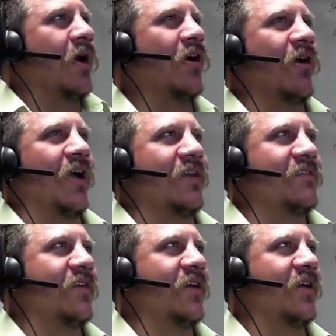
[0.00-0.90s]
All
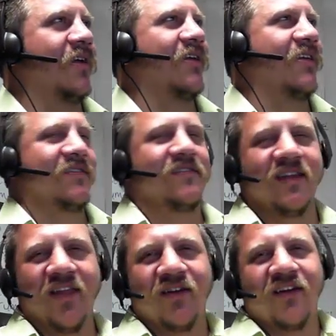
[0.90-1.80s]
right, it's
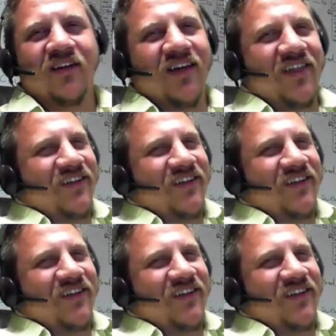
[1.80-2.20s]
another.